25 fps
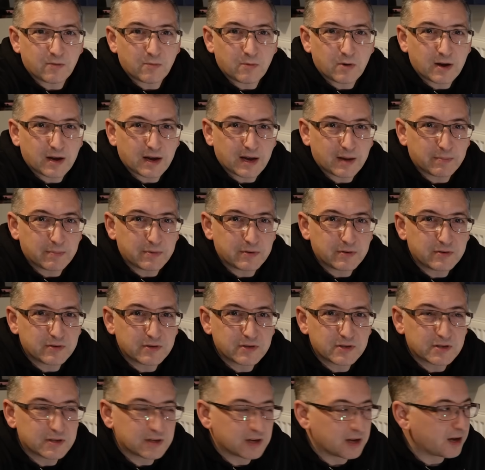what
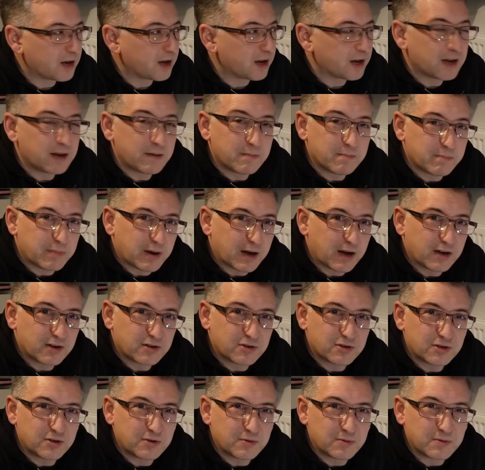happens in part
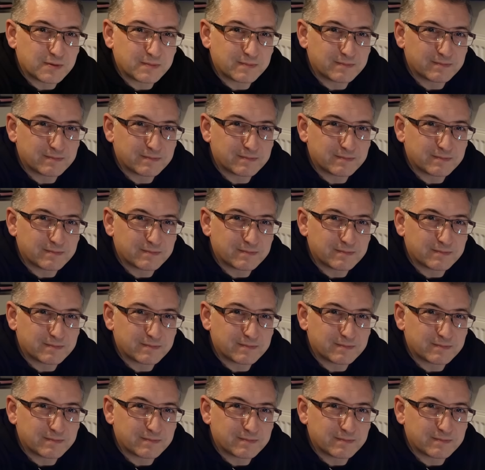two.